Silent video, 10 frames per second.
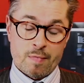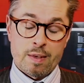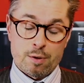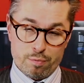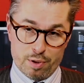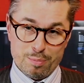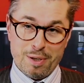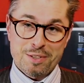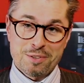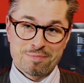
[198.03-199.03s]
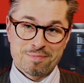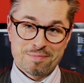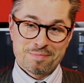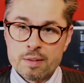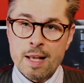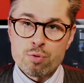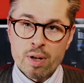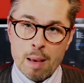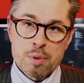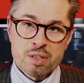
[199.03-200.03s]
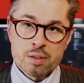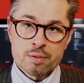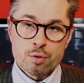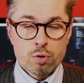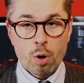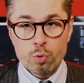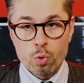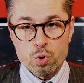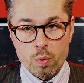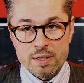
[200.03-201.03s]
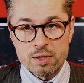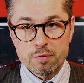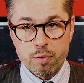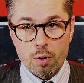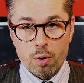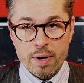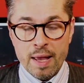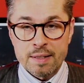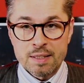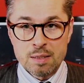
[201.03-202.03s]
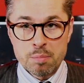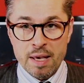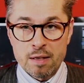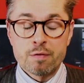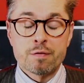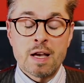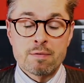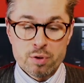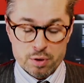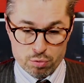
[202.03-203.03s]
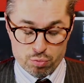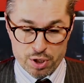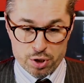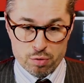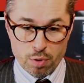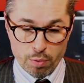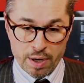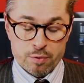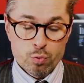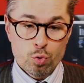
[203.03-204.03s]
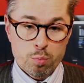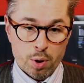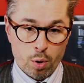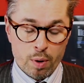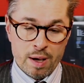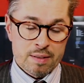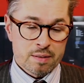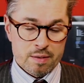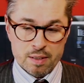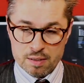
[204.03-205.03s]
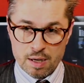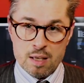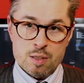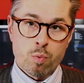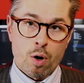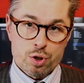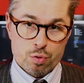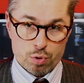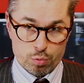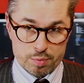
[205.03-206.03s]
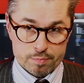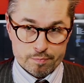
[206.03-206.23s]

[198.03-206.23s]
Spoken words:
Thank you very much. Natural Habitat, Chrono 24 and eBay, Favorite Nutrition, Rolex, Hublot and the entire Swatch Group.